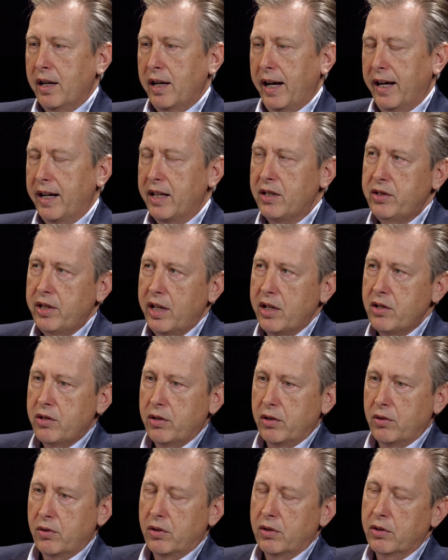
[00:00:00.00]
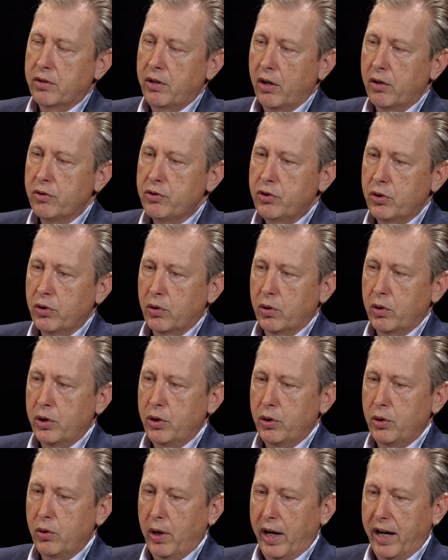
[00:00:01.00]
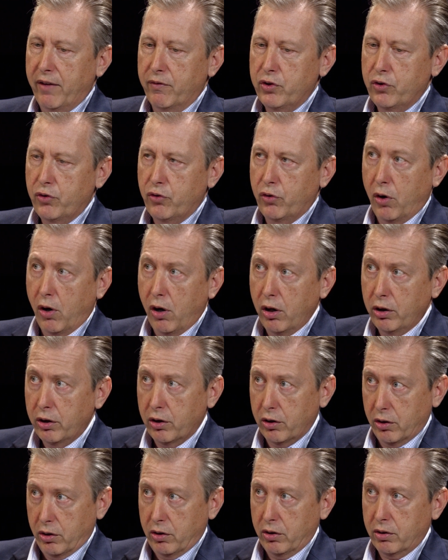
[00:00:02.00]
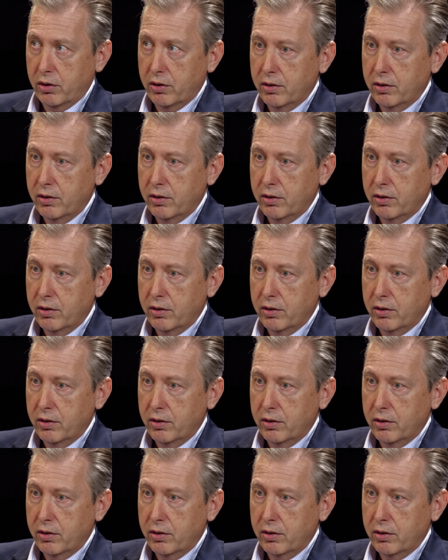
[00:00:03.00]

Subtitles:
And he says those who have stronger